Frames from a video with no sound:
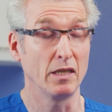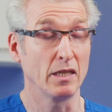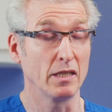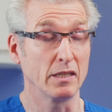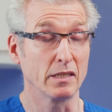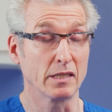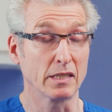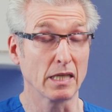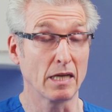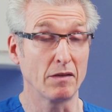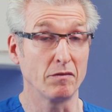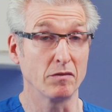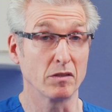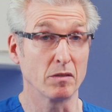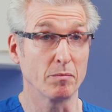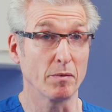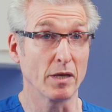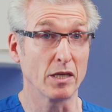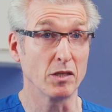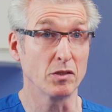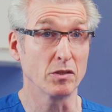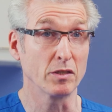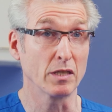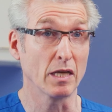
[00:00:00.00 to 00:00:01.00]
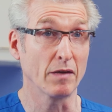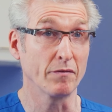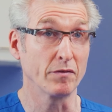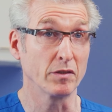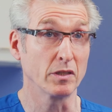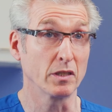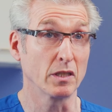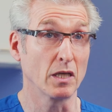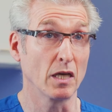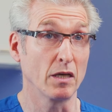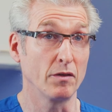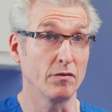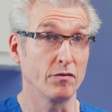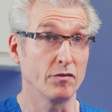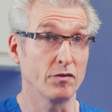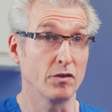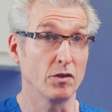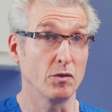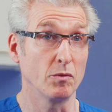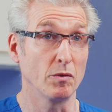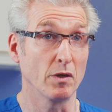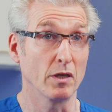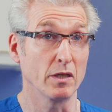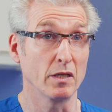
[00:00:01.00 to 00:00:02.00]
It saves the patient having to go
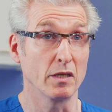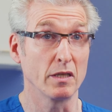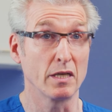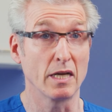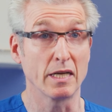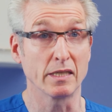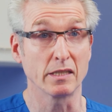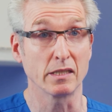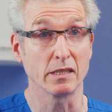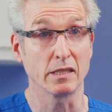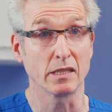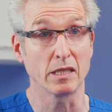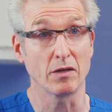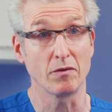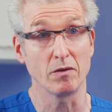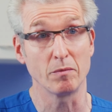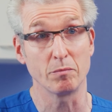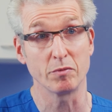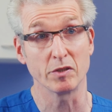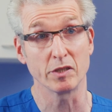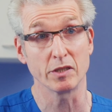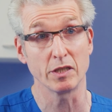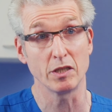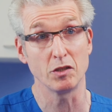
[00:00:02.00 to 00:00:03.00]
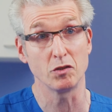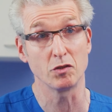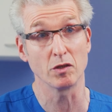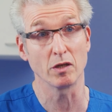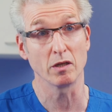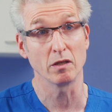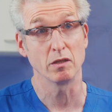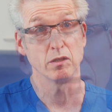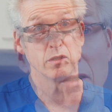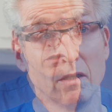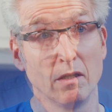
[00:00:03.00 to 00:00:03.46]
through an unnecessary procedure,